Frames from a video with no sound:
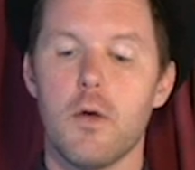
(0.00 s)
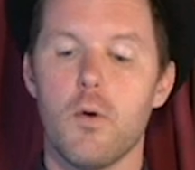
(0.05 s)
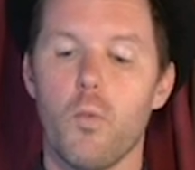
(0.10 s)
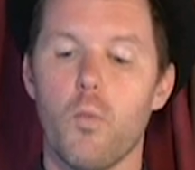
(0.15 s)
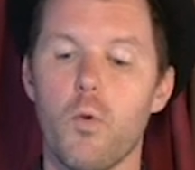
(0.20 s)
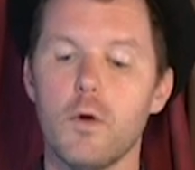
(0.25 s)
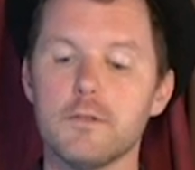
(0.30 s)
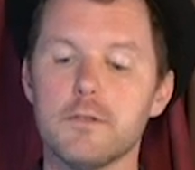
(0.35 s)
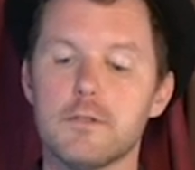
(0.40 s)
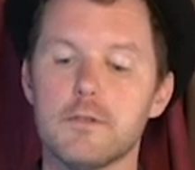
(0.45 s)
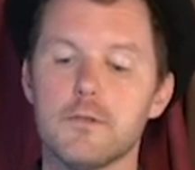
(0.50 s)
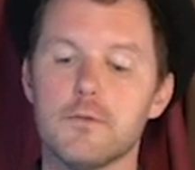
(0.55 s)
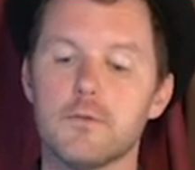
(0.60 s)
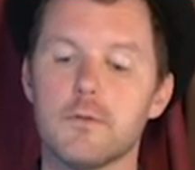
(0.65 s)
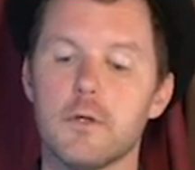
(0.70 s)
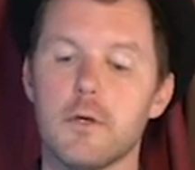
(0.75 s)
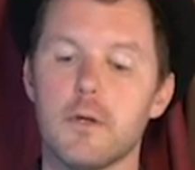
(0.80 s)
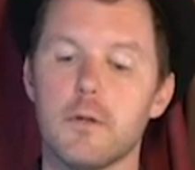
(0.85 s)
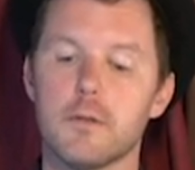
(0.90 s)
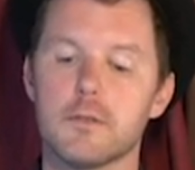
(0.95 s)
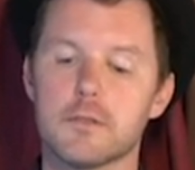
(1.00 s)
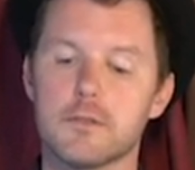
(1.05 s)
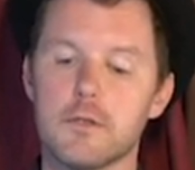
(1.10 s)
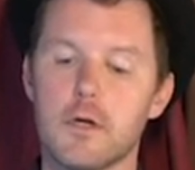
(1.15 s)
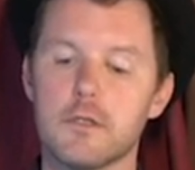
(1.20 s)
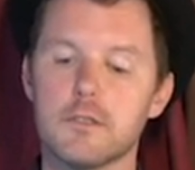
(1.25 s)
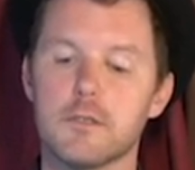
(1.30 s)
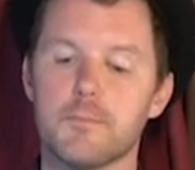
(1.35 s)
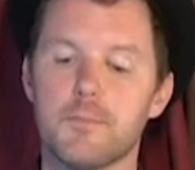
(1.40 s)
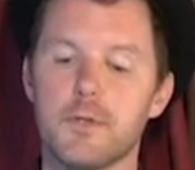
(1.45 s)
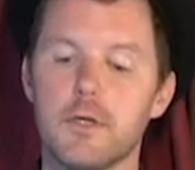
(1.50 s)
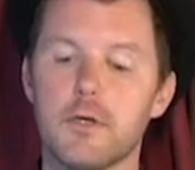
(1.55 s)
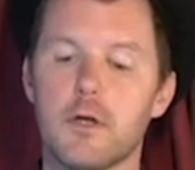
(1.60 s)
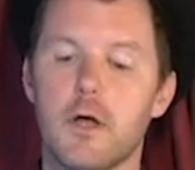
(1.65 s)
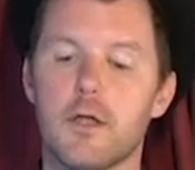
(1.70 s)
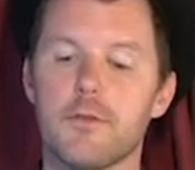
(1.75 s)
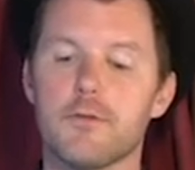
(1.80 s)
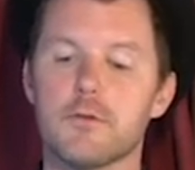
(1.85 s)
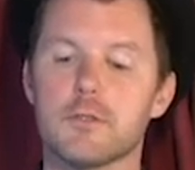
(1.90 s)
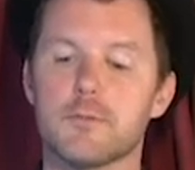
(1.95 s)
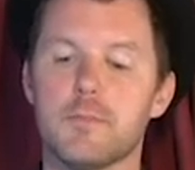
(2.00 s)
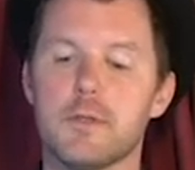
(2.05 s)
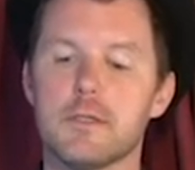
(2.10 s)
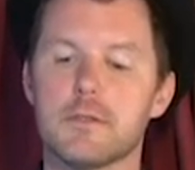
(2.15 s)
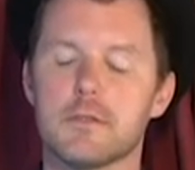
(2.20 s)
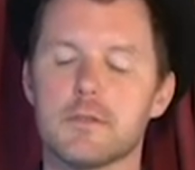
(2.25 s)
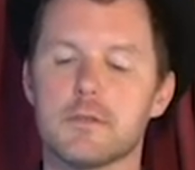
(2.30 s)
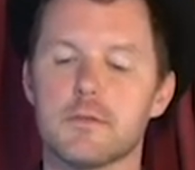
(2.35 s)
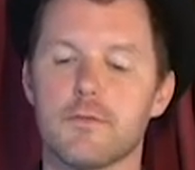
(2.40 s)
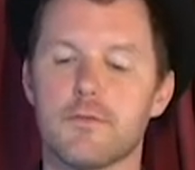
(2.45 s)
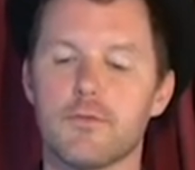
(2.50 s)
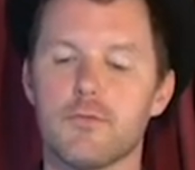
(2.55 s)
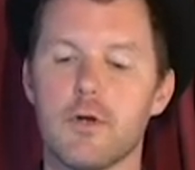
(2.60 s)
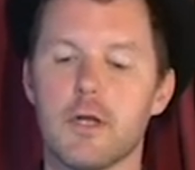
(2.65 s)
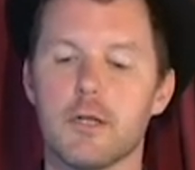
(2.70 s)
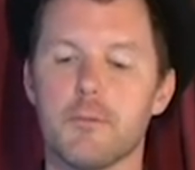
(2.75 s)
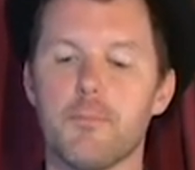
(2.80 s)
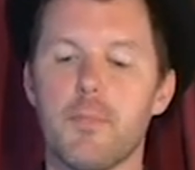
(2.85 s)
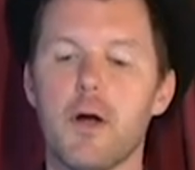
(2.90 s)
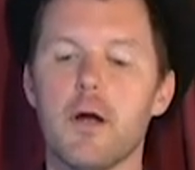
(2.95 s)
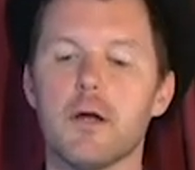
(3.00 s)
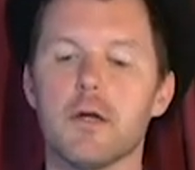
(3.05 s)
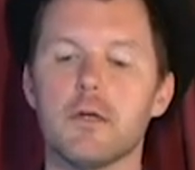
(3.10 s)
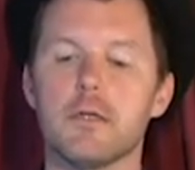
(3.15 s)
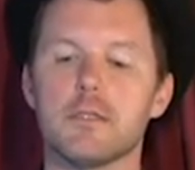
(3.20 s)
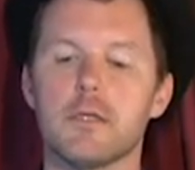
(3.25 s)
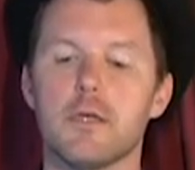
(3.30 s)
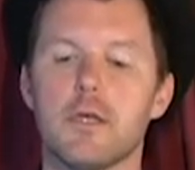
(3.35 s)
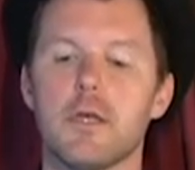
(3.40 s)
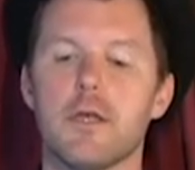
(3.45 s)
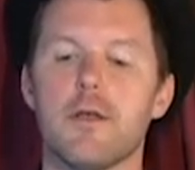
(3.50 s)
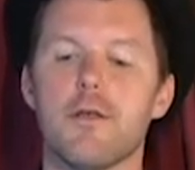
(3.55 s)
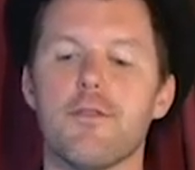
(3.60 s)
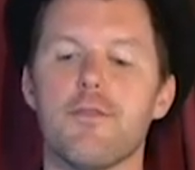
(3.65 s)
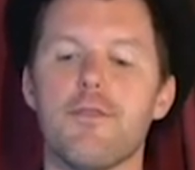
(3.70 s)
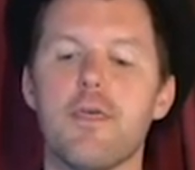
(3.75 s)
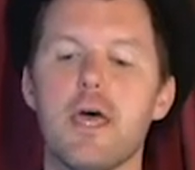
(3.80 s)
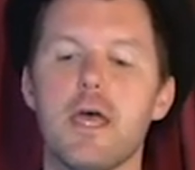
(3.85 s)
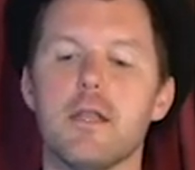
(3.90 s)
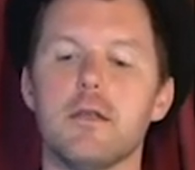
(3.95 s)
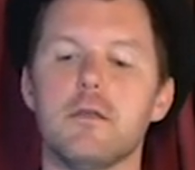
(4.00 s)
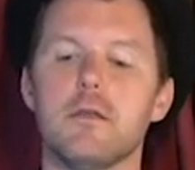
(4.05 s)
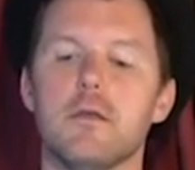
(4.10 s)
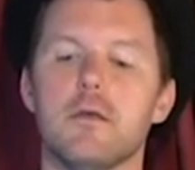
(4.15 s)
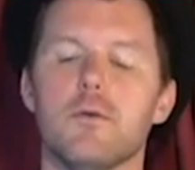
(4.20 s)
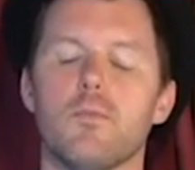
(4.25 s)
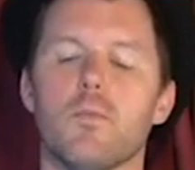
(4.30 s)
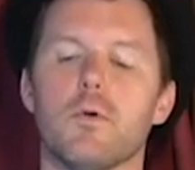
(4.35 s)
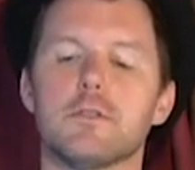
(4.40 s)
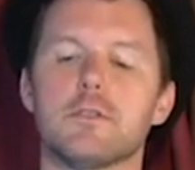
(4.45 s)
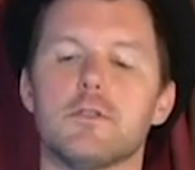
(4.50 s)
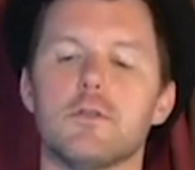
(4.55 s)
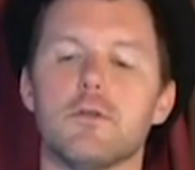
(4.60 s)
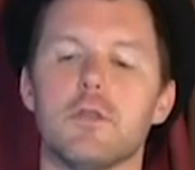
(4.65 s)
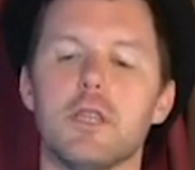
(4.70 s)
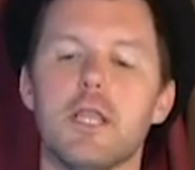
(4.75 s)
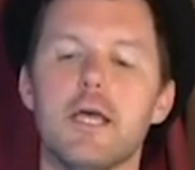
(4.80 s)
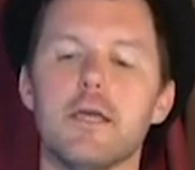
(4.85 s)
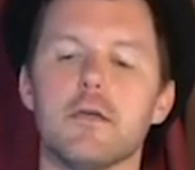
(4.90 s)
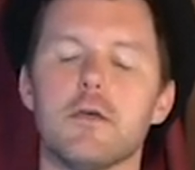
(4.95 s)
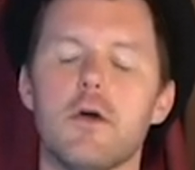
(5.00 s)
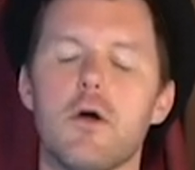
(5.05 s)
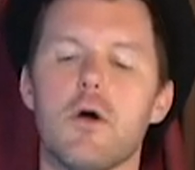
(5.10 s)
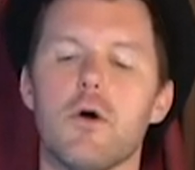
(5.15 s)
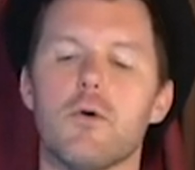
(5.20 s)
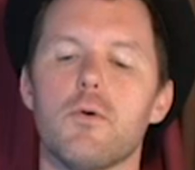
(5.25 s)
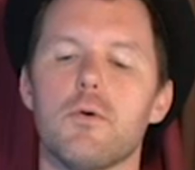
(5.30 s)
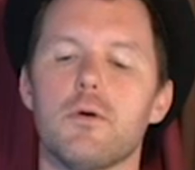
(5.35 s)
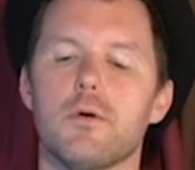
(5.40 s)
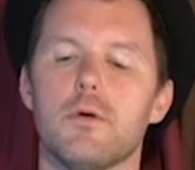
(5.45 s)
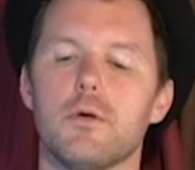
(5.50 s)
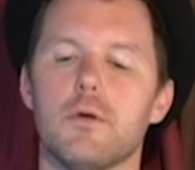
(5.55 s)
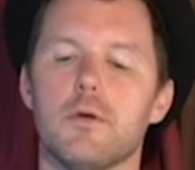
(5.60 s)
Once you start to peel all those pieces of thread apart, then once you let go,